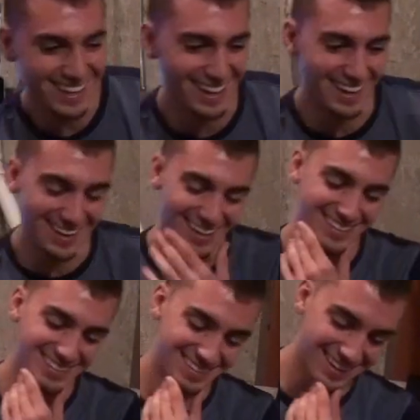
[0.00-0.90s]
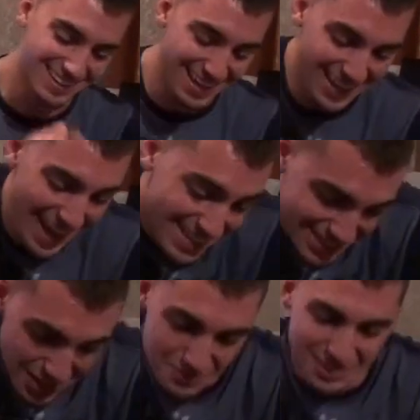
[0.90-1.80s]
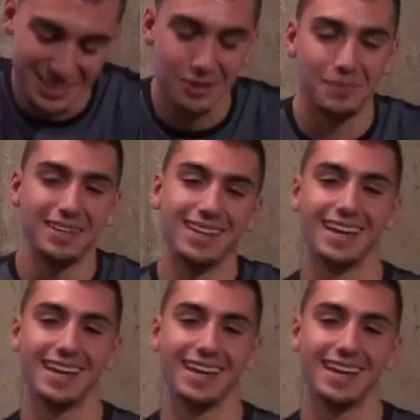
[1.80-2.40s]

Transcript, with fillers: Uh, it, it has helped a little bit.